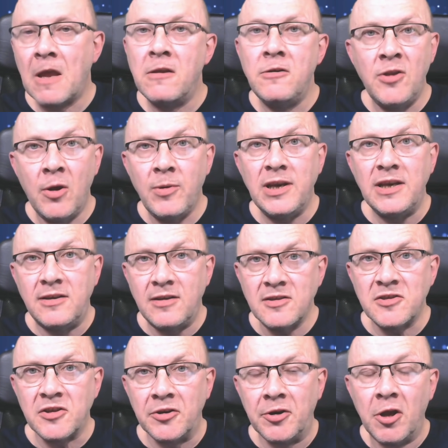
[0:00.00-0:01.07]
No, it
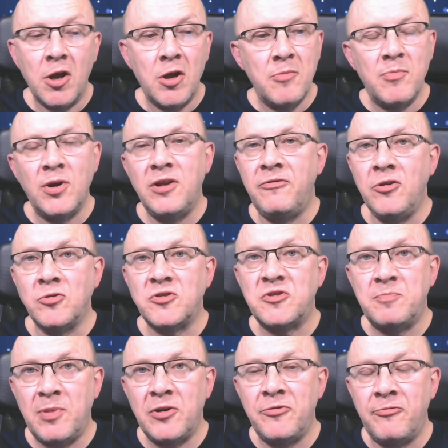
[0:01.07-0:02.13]
doesn't. But if you're
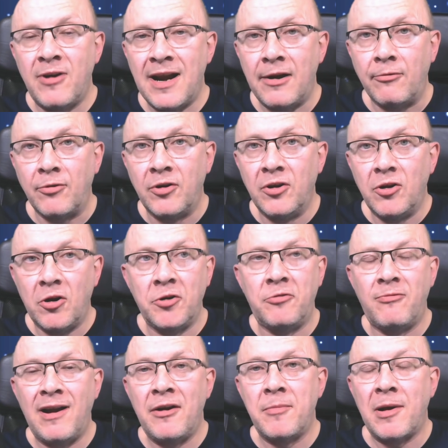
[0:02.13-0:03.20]
spun round on a
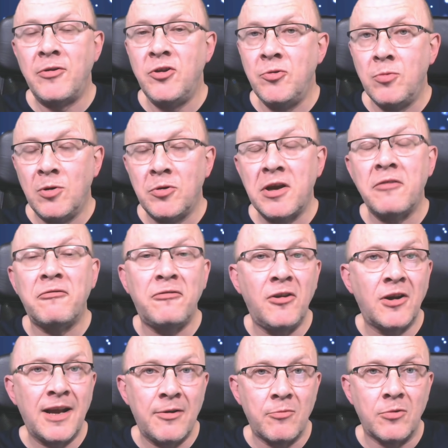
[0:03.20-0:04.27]
roundabout, you will get
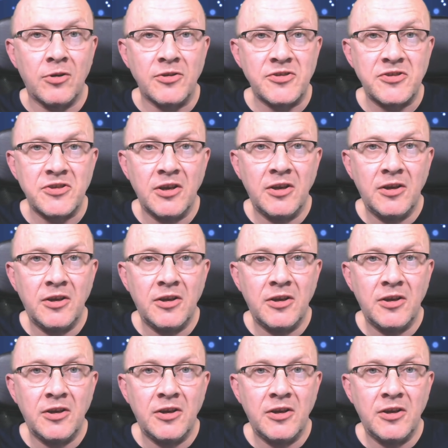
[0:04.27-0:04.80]
flung outwards.